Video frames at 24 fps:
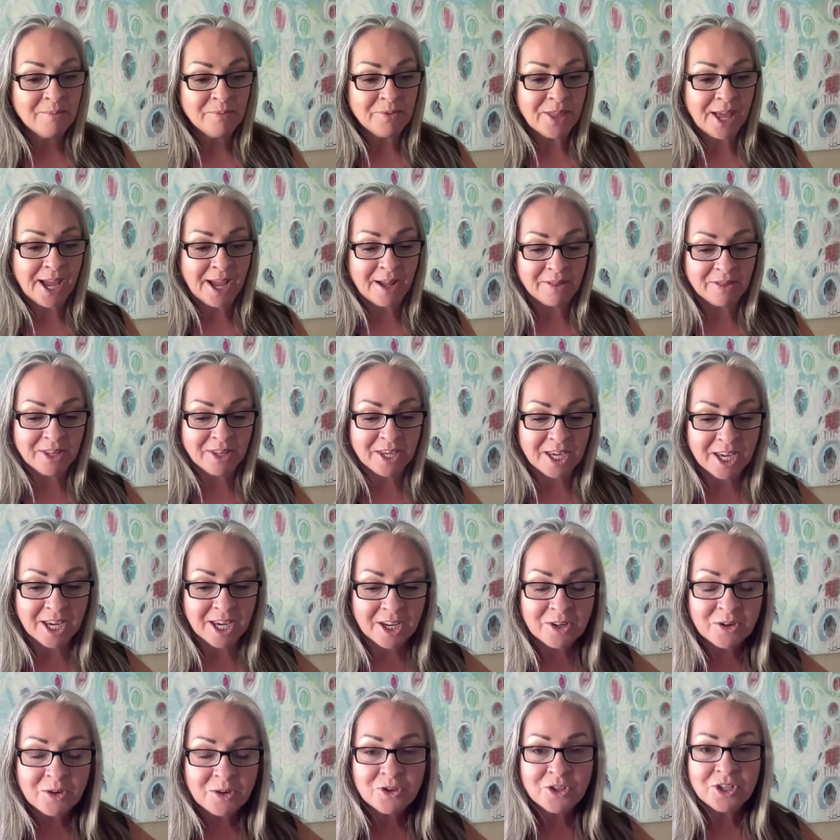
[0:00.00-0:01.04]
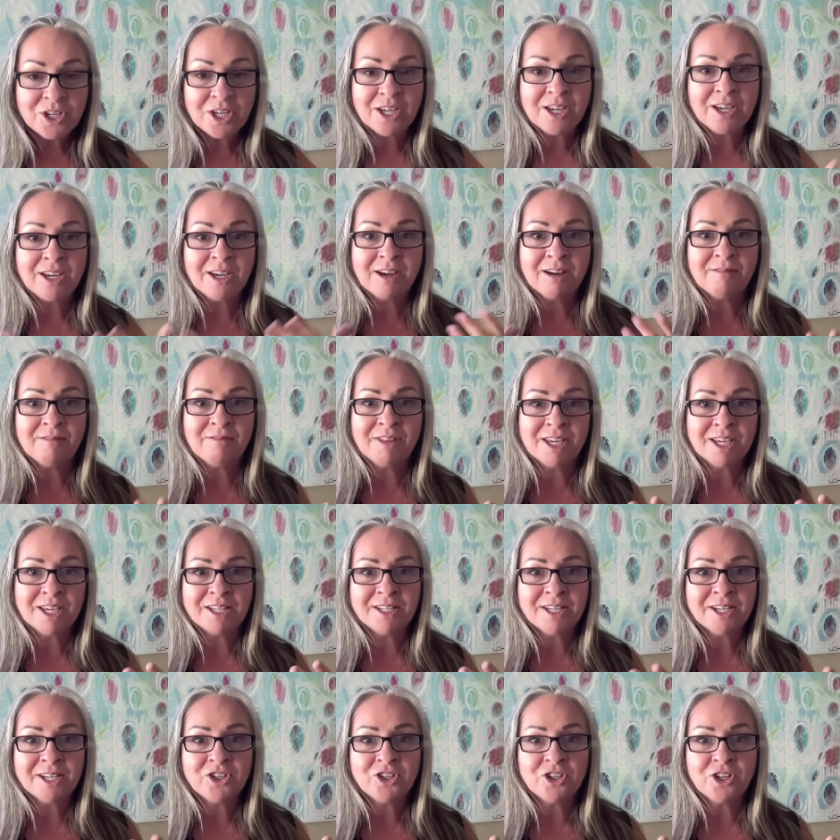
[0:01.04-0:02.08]
that the energy of the
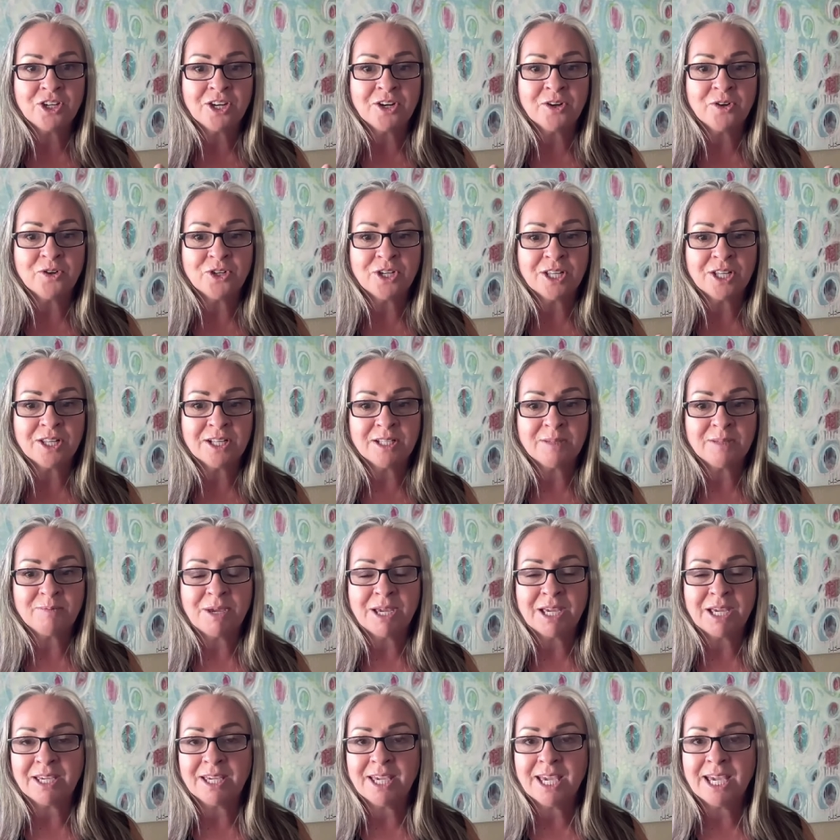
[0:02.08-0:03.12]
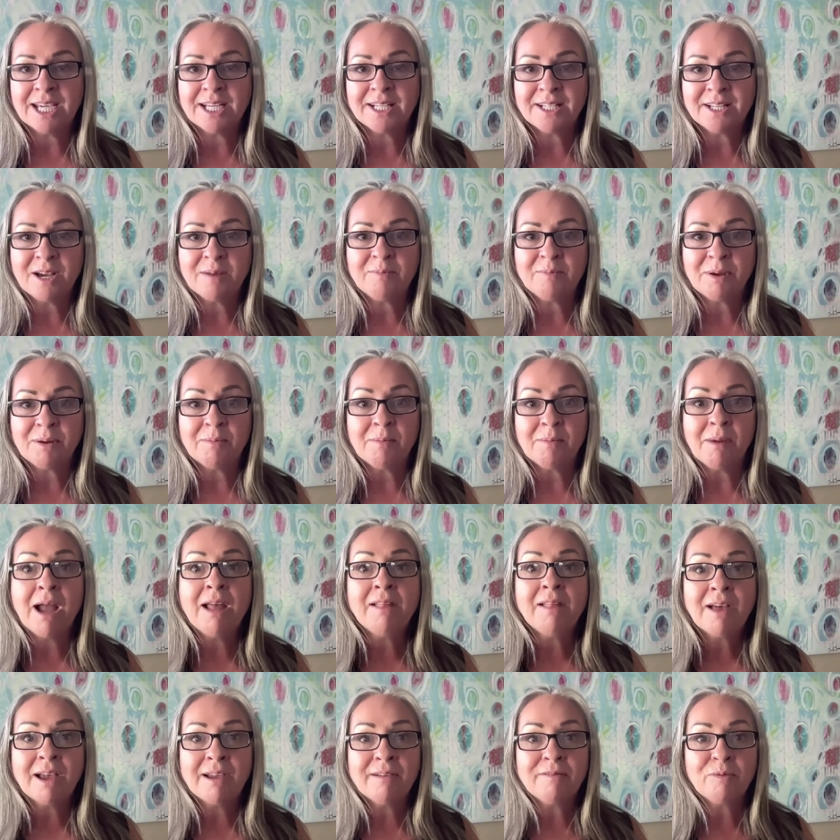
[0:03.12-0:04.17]
addiction energy that's being kicked up in
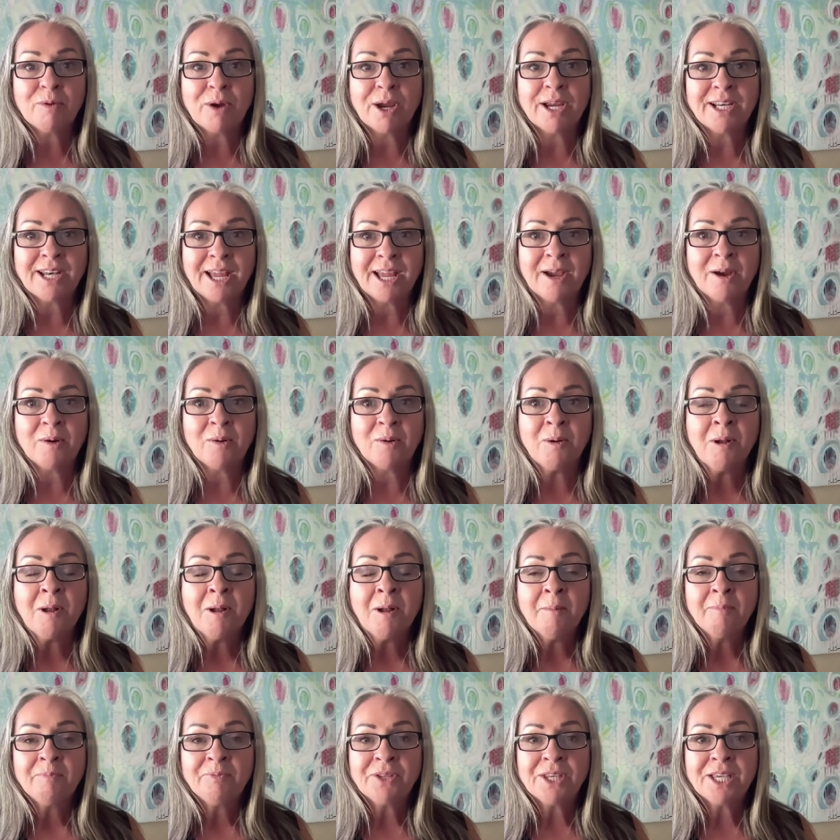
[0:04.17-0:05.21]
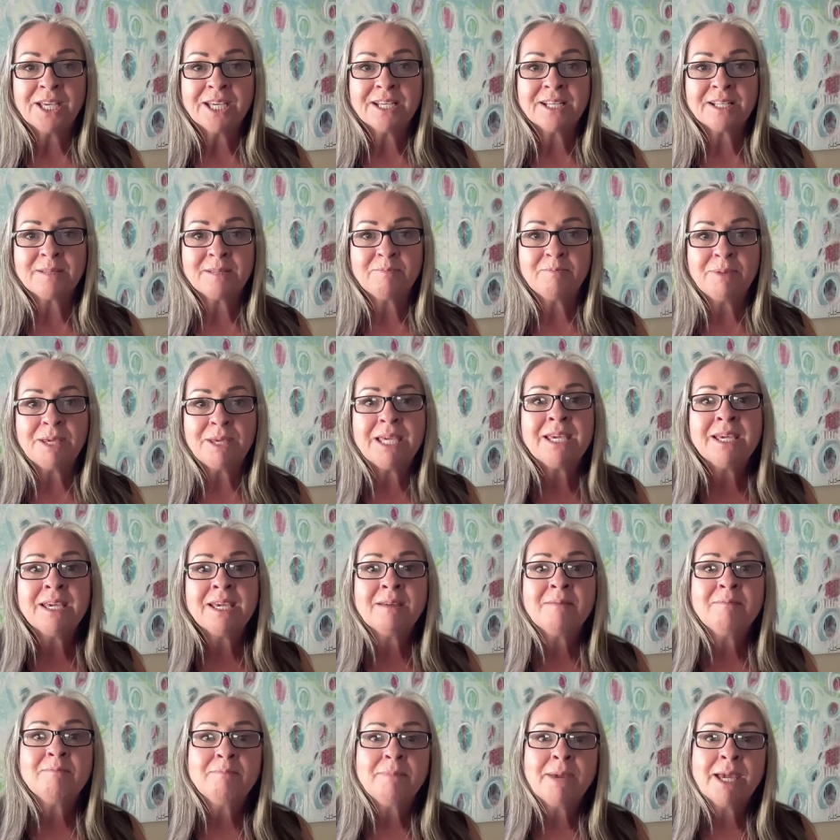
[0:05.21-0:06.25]
my life right now is
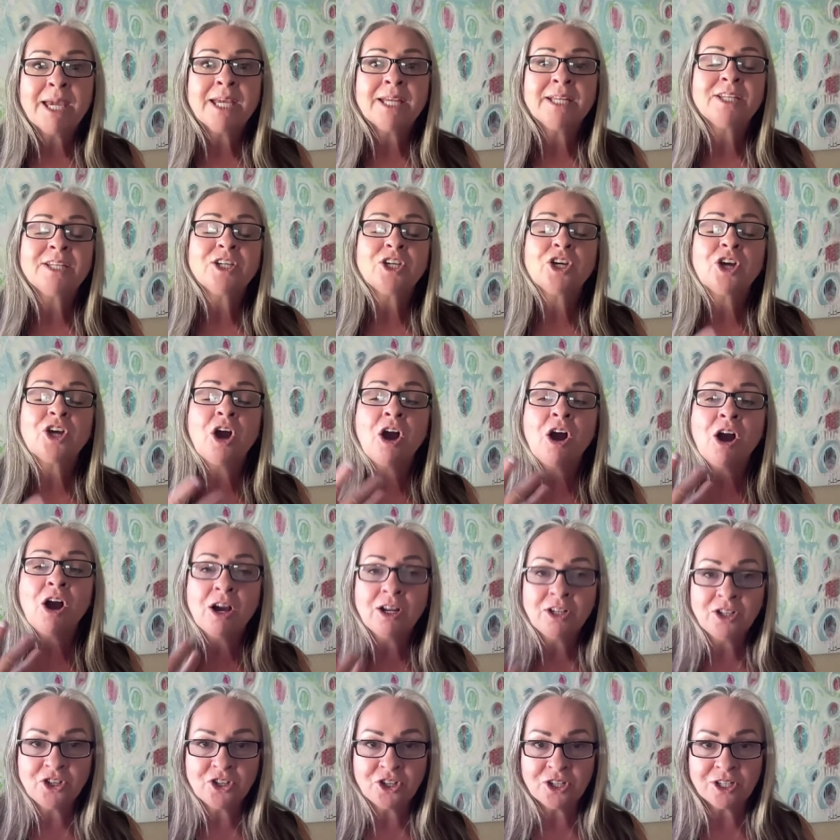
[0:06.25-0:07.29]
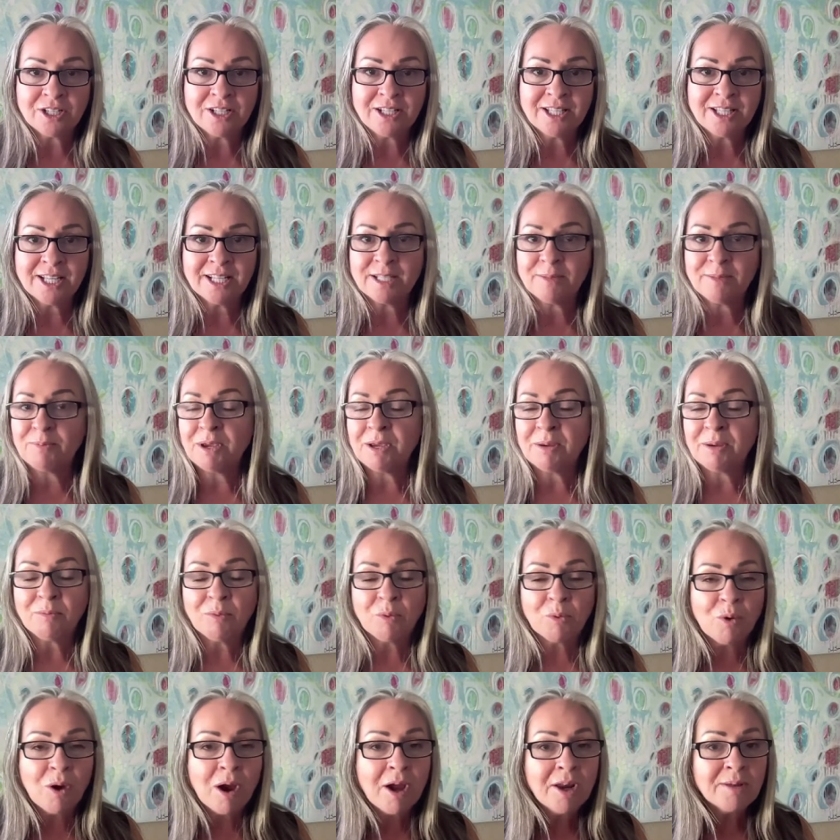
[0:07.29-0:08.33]
being made conscious. It's being
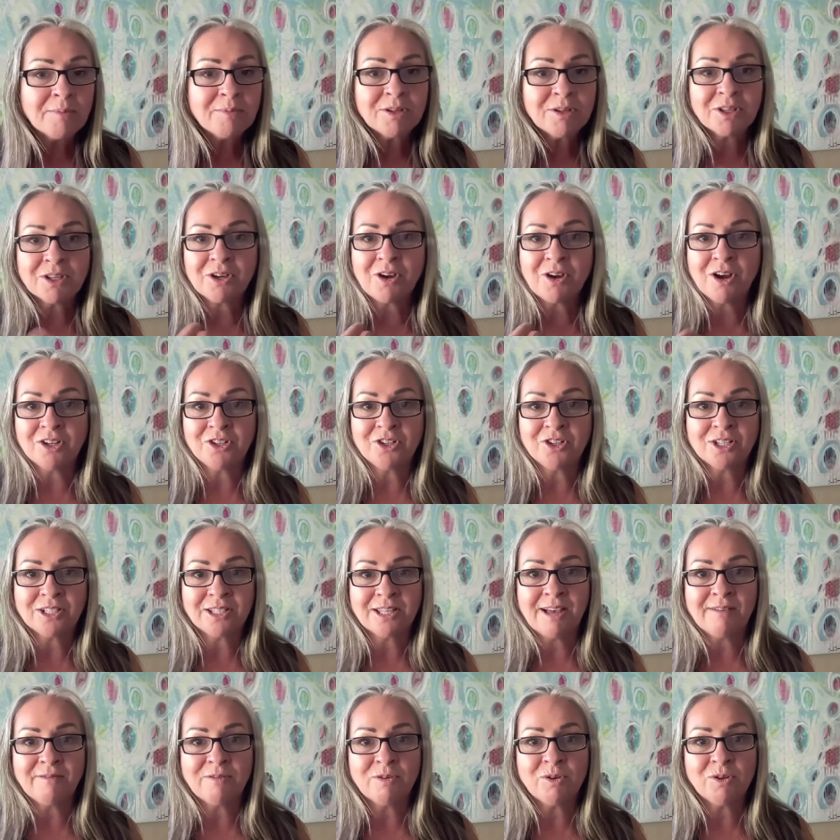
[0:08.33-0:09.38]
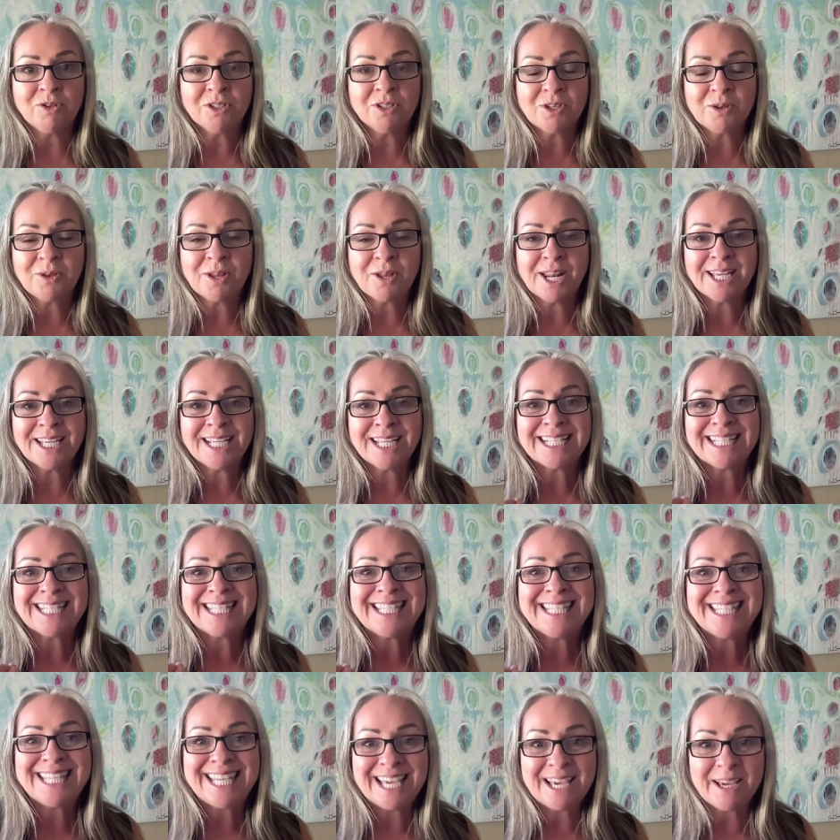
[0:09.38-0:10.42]
brought up to the conscious level so that I can
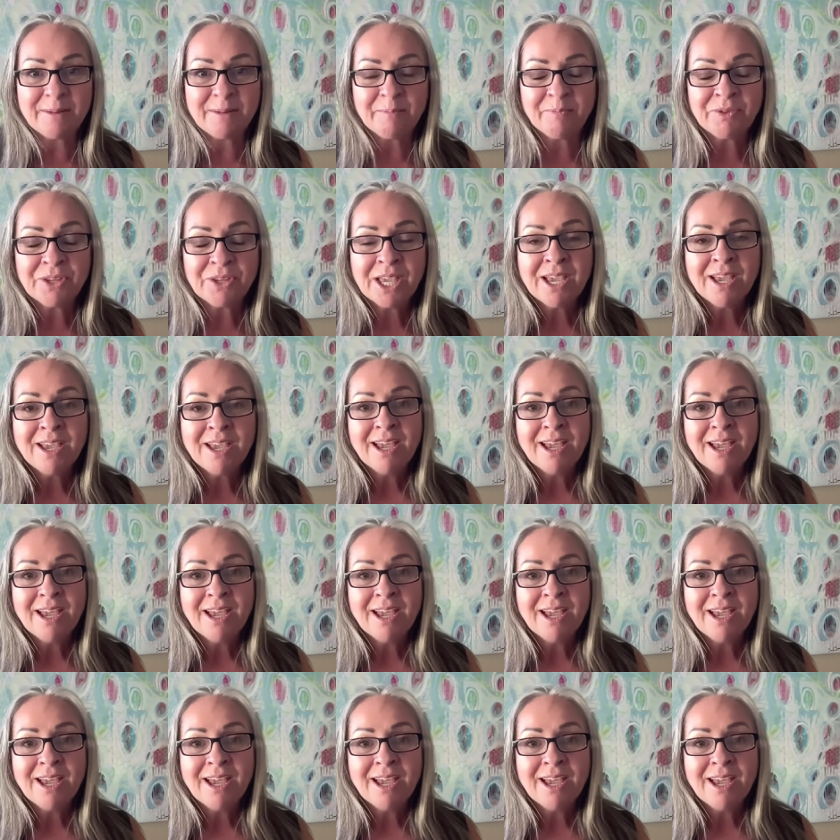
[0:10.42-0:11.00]
see it.